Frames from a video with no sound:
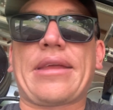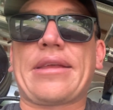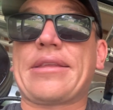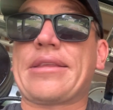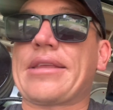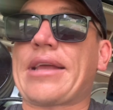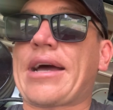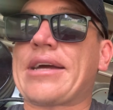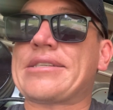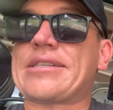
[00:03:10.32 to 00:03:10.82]

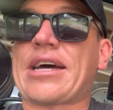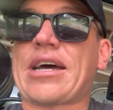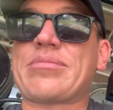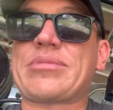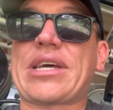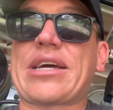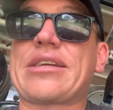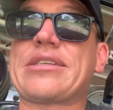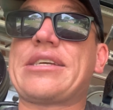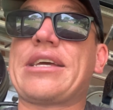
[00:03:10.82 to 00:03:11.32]
nine times
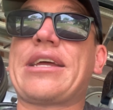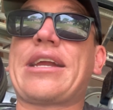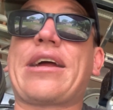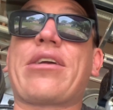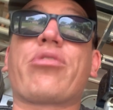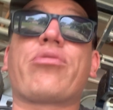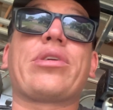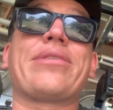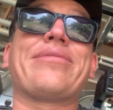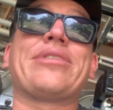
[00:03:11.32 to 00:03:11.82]
out of 10, I
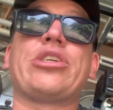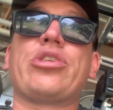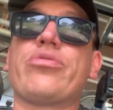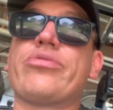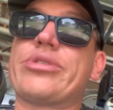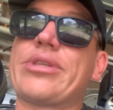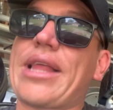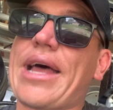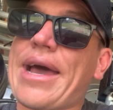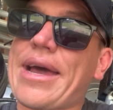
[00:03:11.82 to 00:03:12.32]
don't even
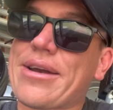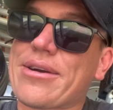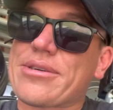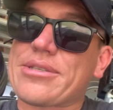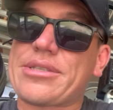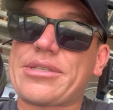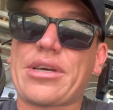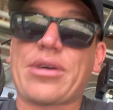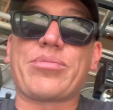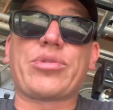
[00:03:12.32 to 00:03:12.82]
use
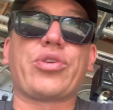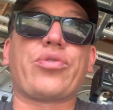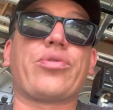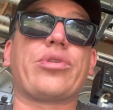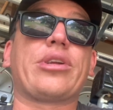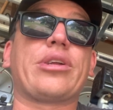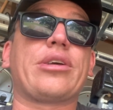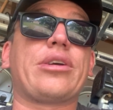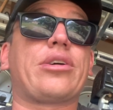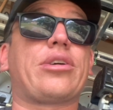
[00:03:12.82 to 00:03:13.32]
ladders. I'm
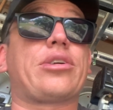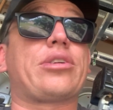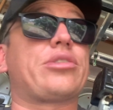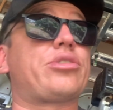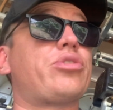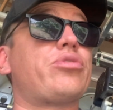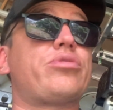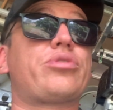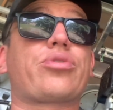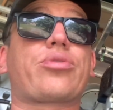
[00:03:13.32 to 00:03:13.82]
doing, on a
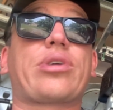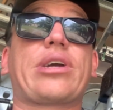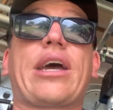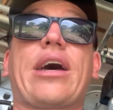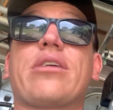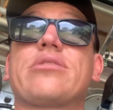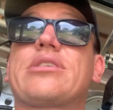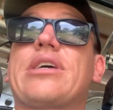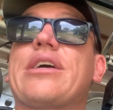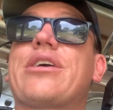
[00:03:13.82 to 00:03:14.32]
two-story
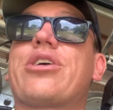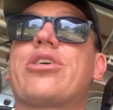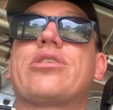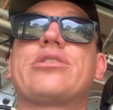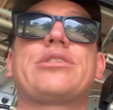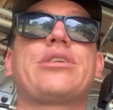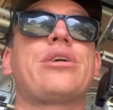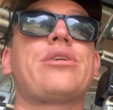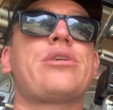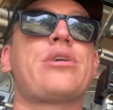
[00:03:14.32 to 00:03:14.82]
house like
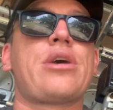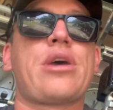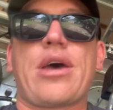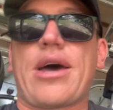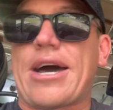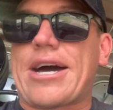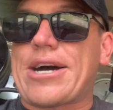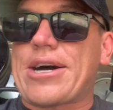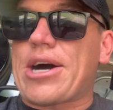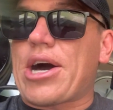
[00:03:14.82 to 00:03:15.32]
hers,
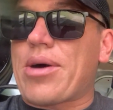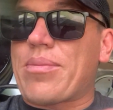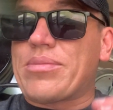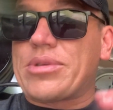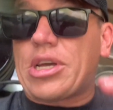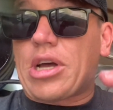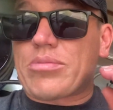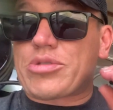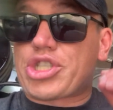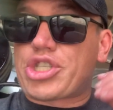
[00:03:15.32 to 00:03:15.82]
uh, I'm,
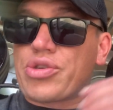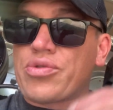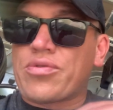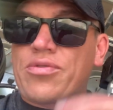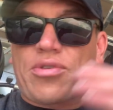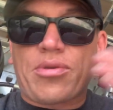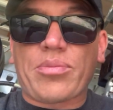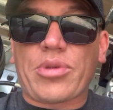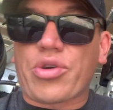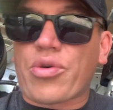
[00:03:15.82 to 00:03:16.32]
I'm shooting
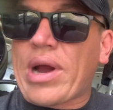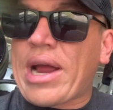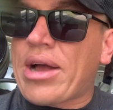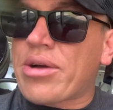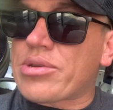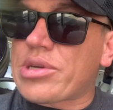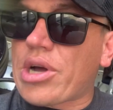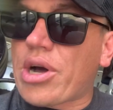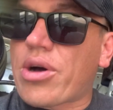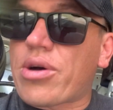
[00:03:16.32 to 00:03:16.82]
from the
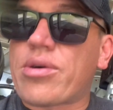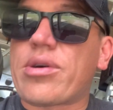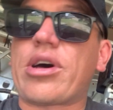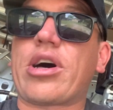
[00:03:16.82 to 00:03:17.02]
ground, y'all.